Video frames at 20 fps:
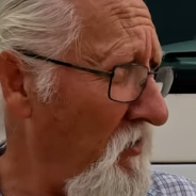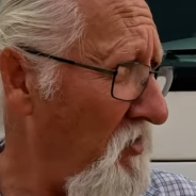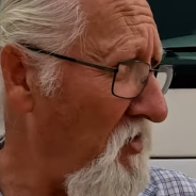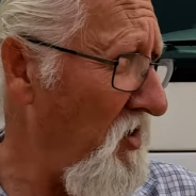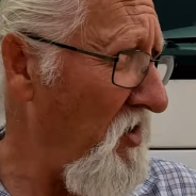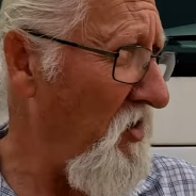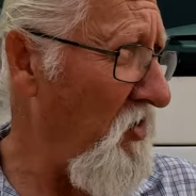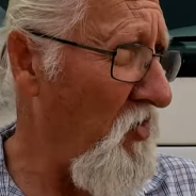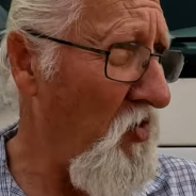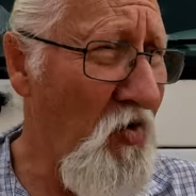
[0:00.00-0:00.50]

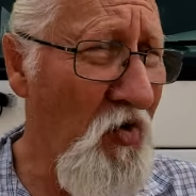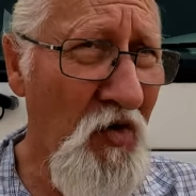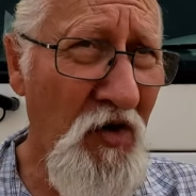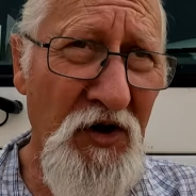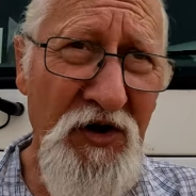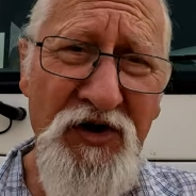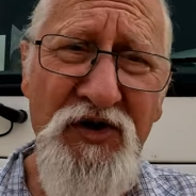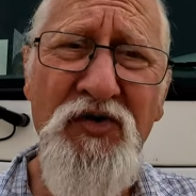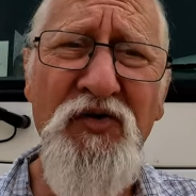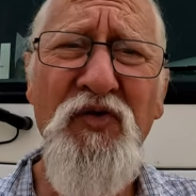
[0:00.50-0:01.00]
the
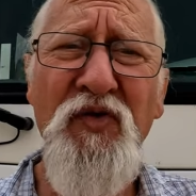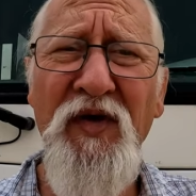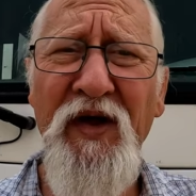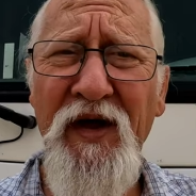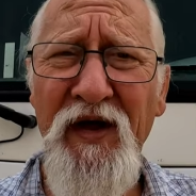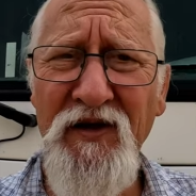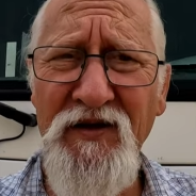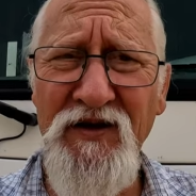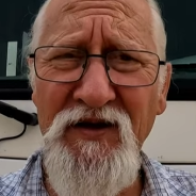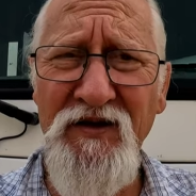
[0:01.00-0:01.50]
early
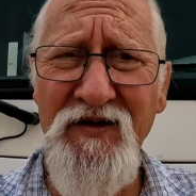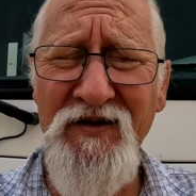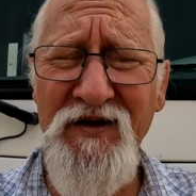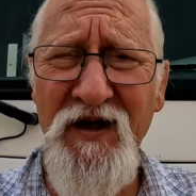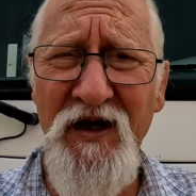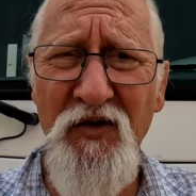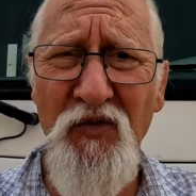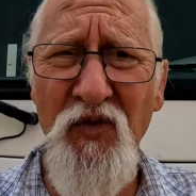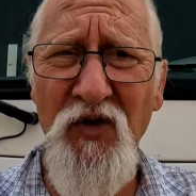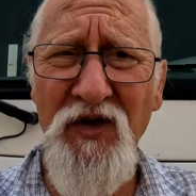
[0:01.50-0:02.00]
2000s
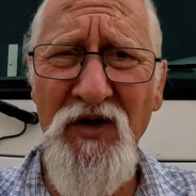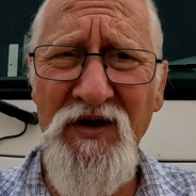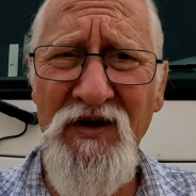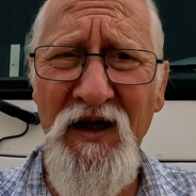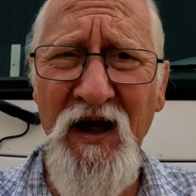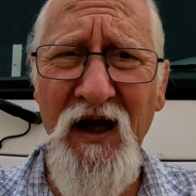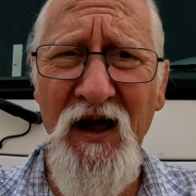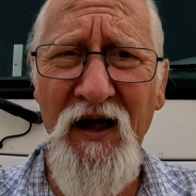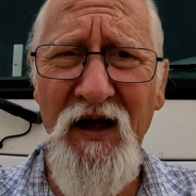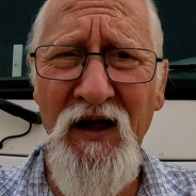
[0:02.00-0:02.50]
there was
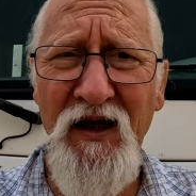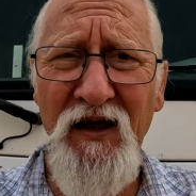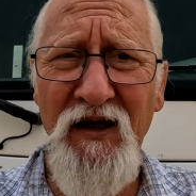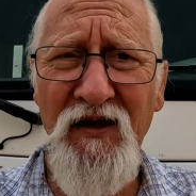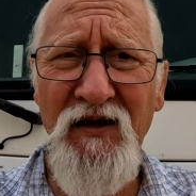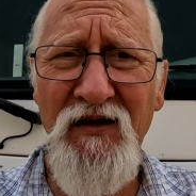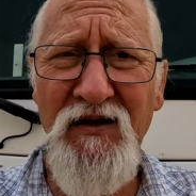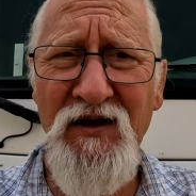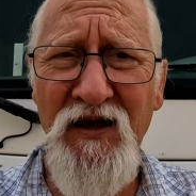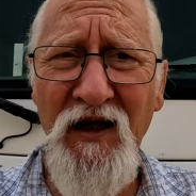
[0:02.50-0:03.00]

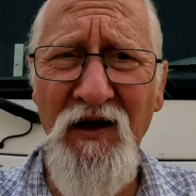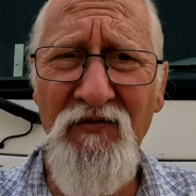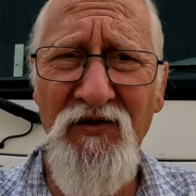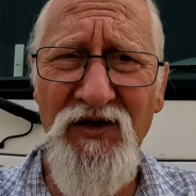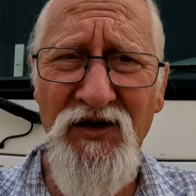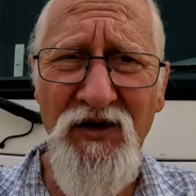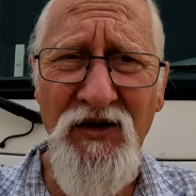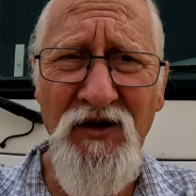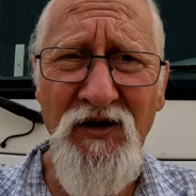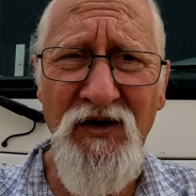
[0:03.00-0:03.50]
a
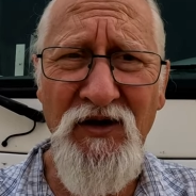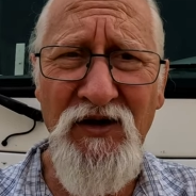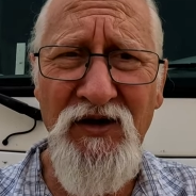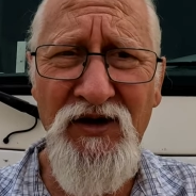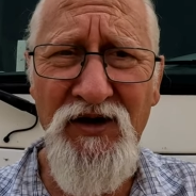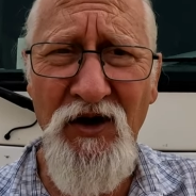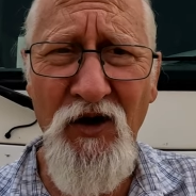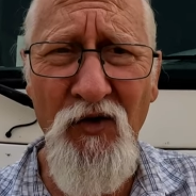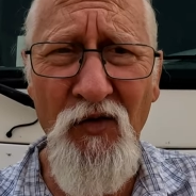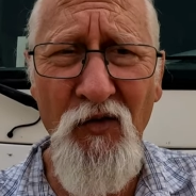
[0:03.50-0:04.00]
television
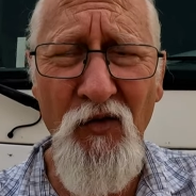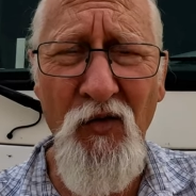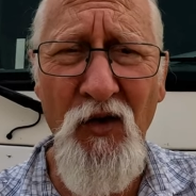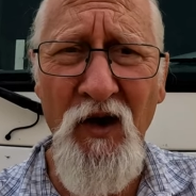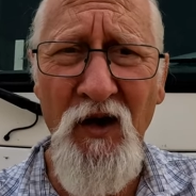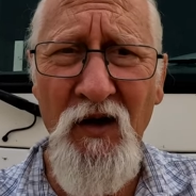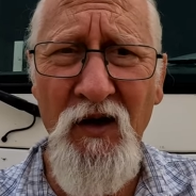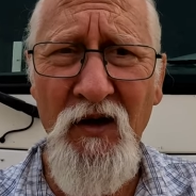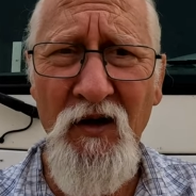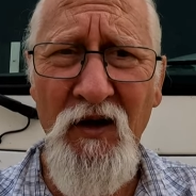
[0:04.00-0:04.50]
show,
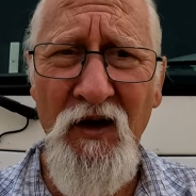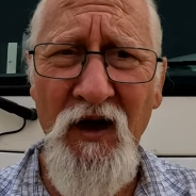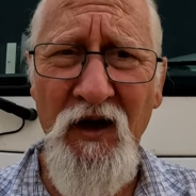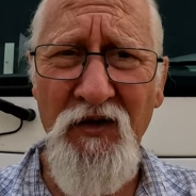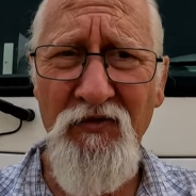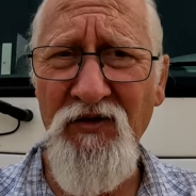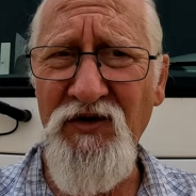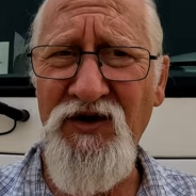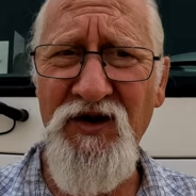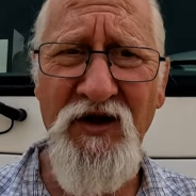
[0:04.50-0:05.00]

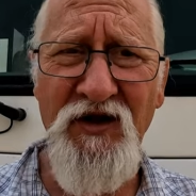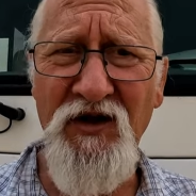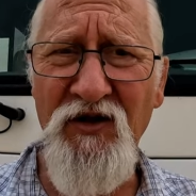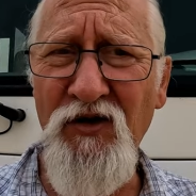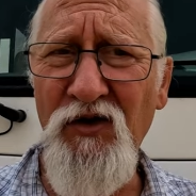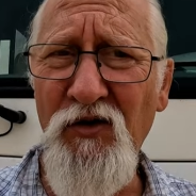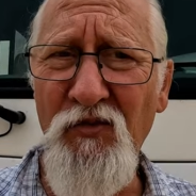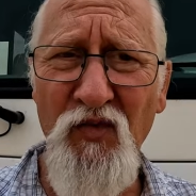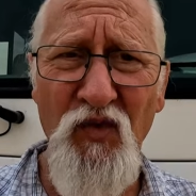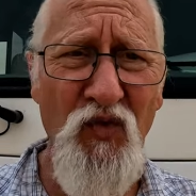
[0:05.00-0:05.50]
either a
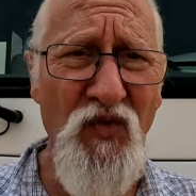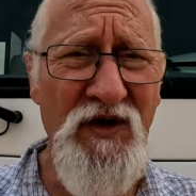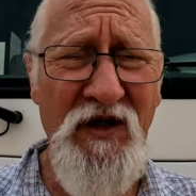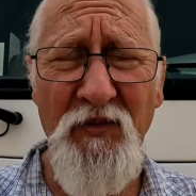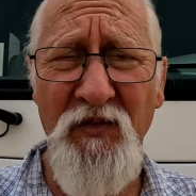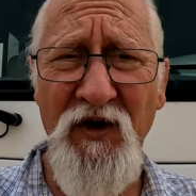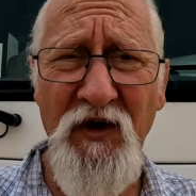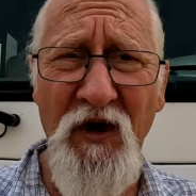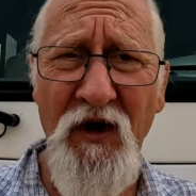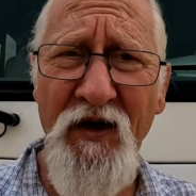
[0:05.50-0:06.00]
sitcom or
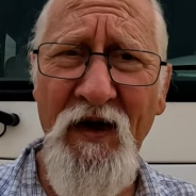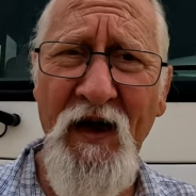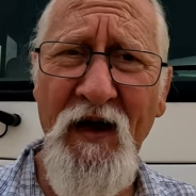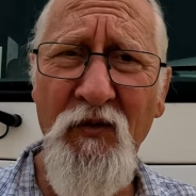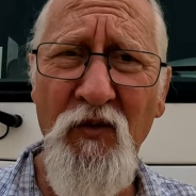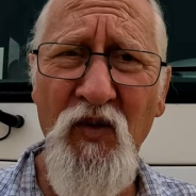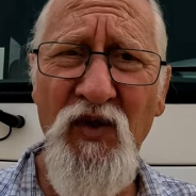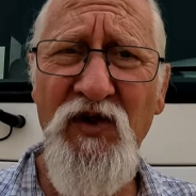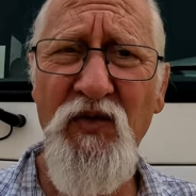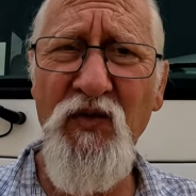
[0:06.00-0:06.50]
something like
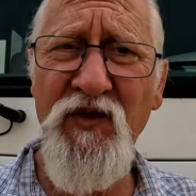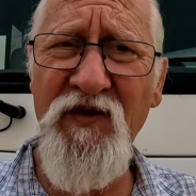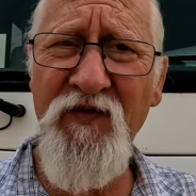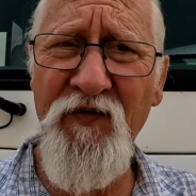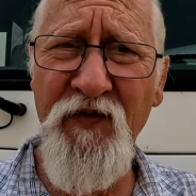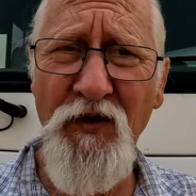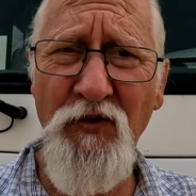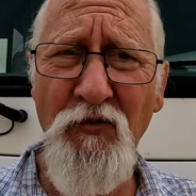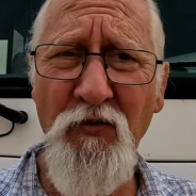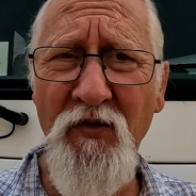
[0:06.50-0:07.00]
that, which was
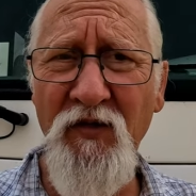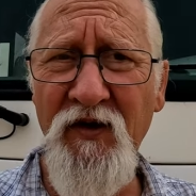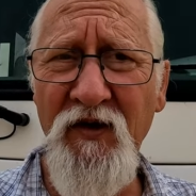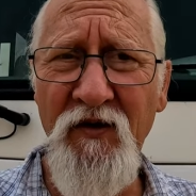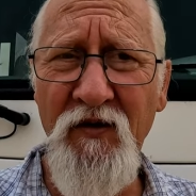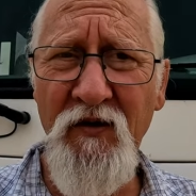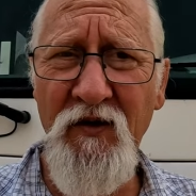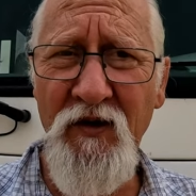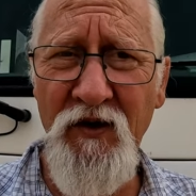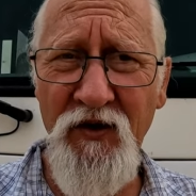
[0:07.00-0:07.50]
filmed
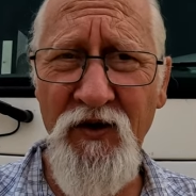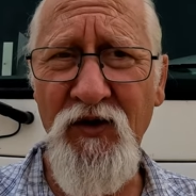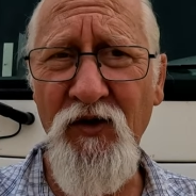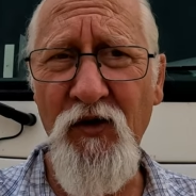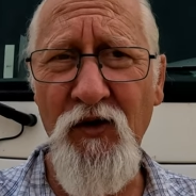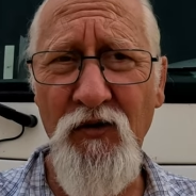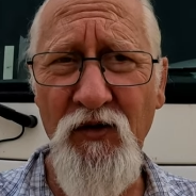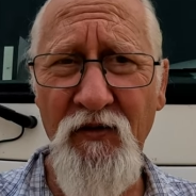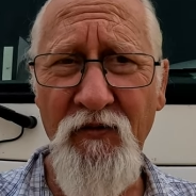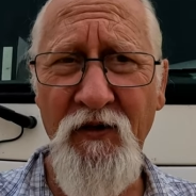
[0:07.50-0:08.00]
in
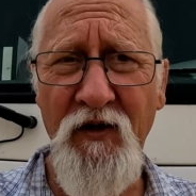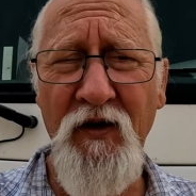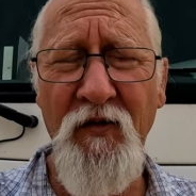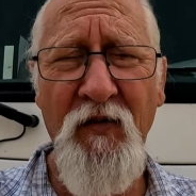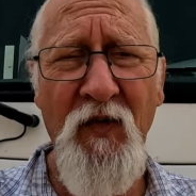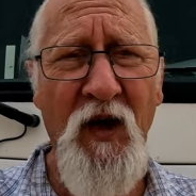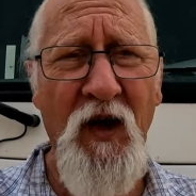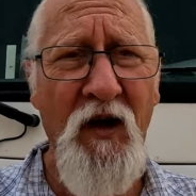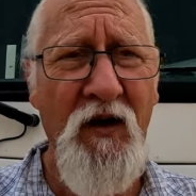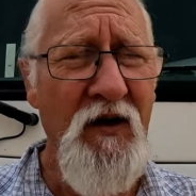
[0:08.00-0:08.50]
Dog River.
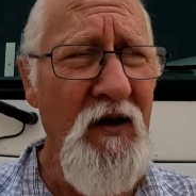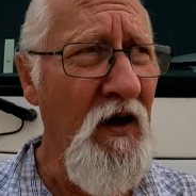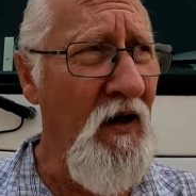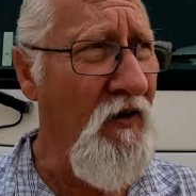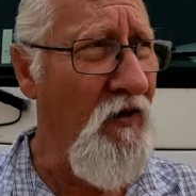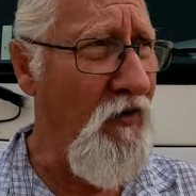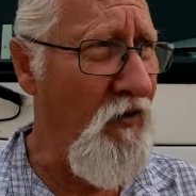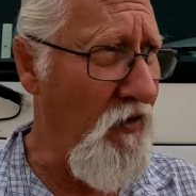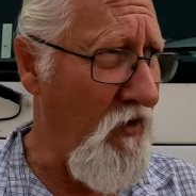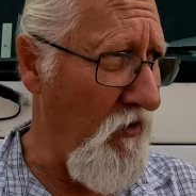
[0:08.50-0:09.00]
Now
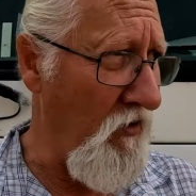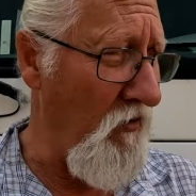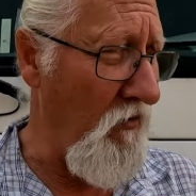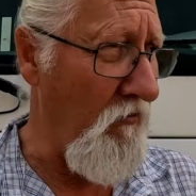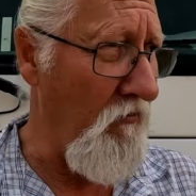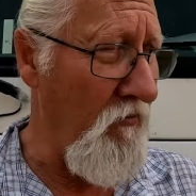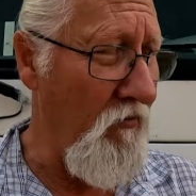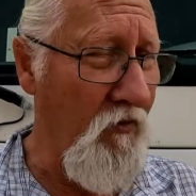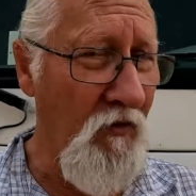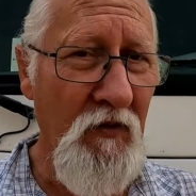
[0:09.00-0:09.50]
you can,
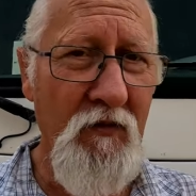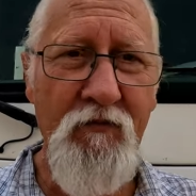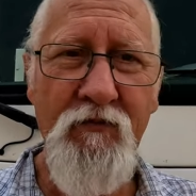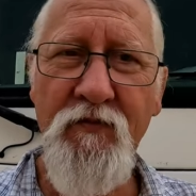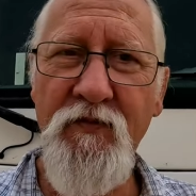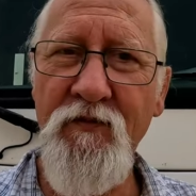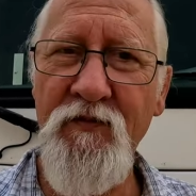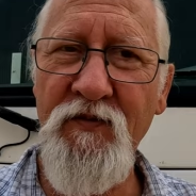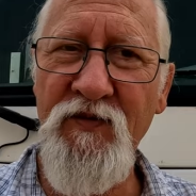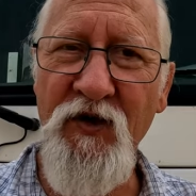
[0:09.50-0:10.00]

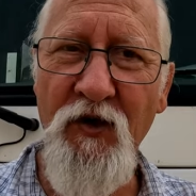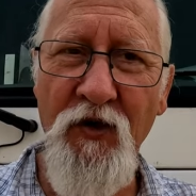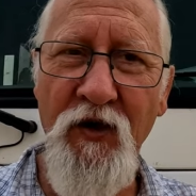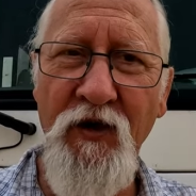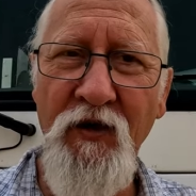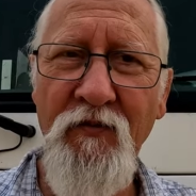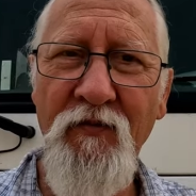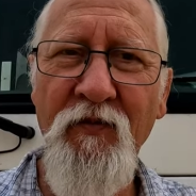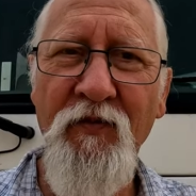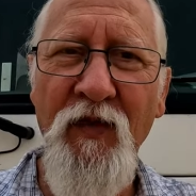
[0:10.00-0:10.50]

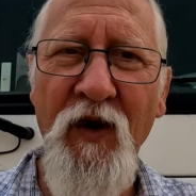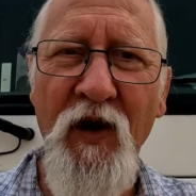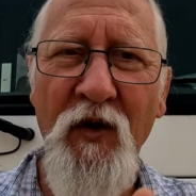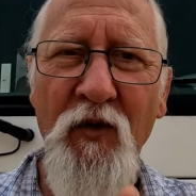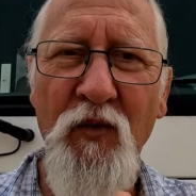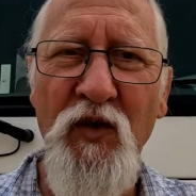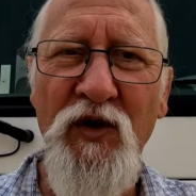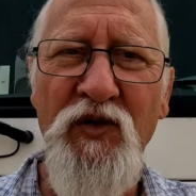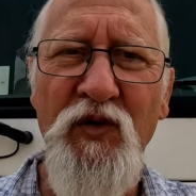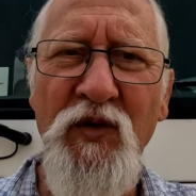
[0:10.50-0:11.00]
sorry,
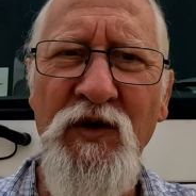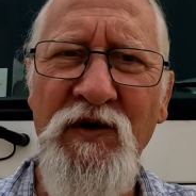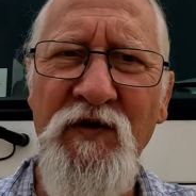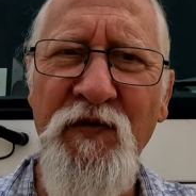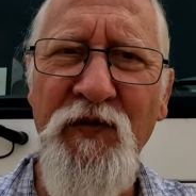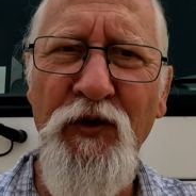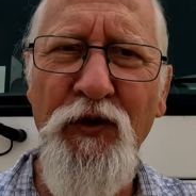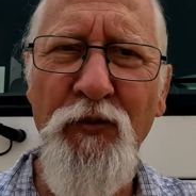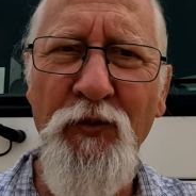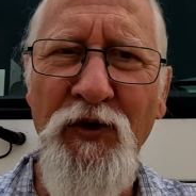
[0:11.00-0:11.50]
which was
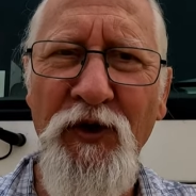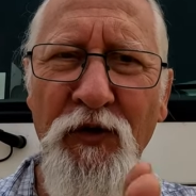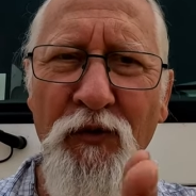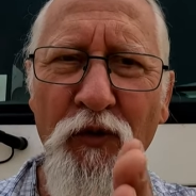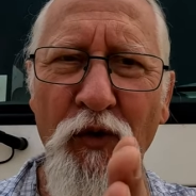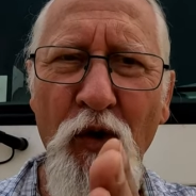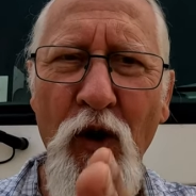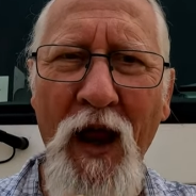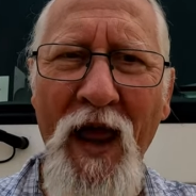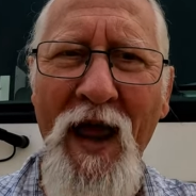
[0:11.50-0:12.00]
filmed in
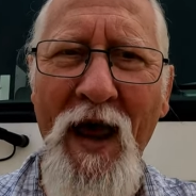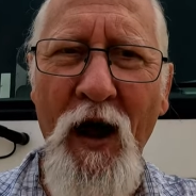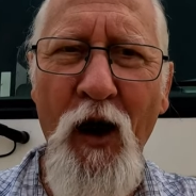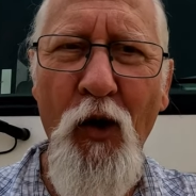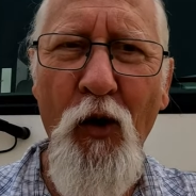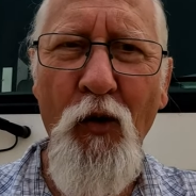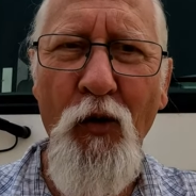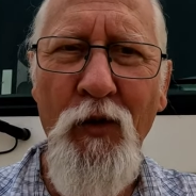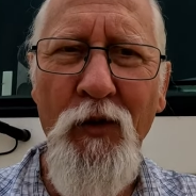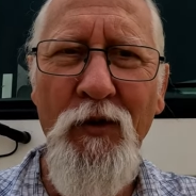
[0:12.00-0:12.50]

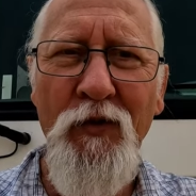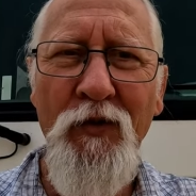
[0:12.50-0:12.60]
Rouleau